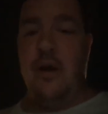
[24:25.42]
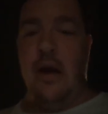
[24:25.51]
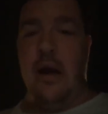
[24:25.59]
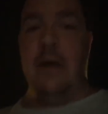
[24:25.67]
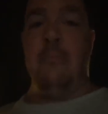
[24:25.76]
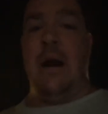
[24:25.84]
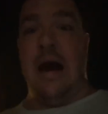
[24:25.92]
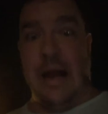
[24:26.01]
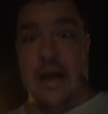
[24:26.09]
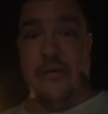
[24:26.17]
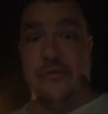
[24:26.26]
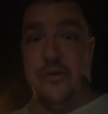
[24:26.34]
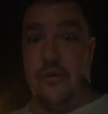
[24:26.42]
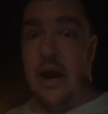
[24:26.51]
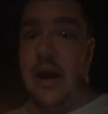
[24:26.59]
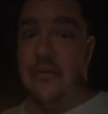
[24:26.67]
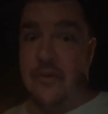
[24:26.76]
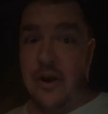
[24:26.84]
I
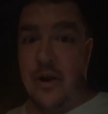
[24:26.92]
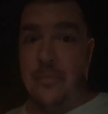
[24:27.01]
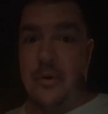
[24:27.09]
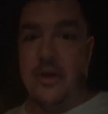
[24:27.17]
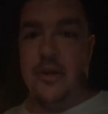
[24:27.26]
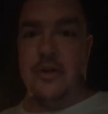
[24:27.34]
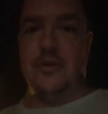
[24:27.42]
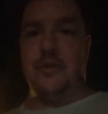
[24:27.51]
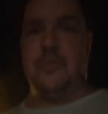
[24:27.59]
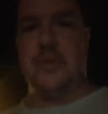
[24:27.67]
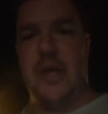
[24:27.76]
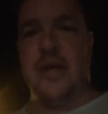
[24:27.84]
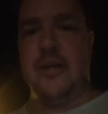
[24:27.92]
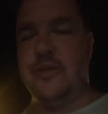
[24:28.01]
have a company to sustain.